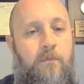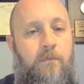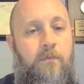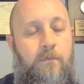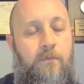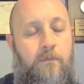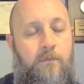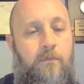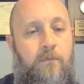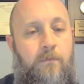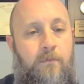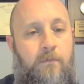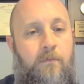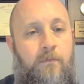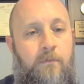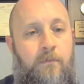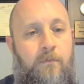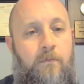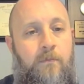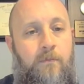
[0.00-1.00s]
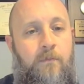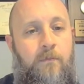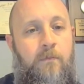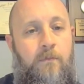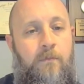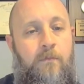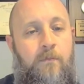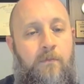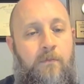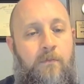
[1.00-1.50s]

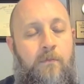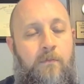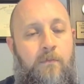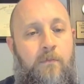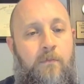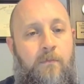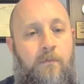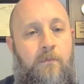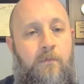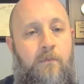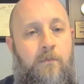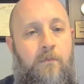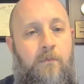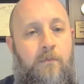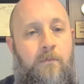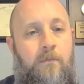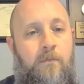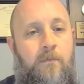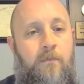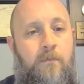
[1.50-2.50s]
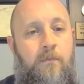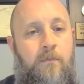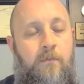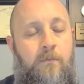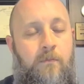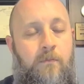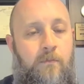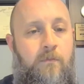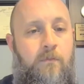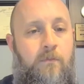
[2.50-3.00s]

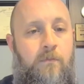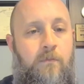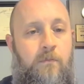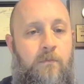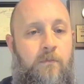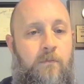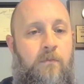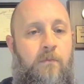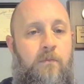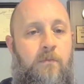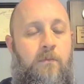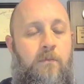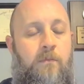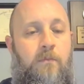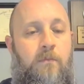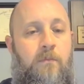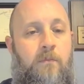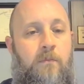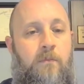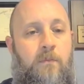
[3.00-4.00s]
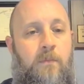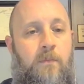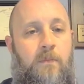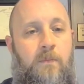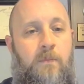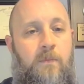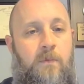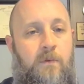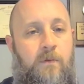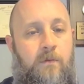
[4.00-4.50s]

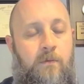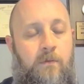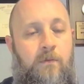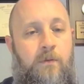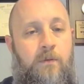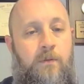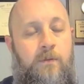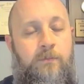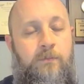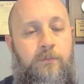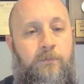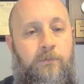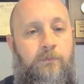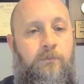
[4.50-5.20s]
The person shown says nothing.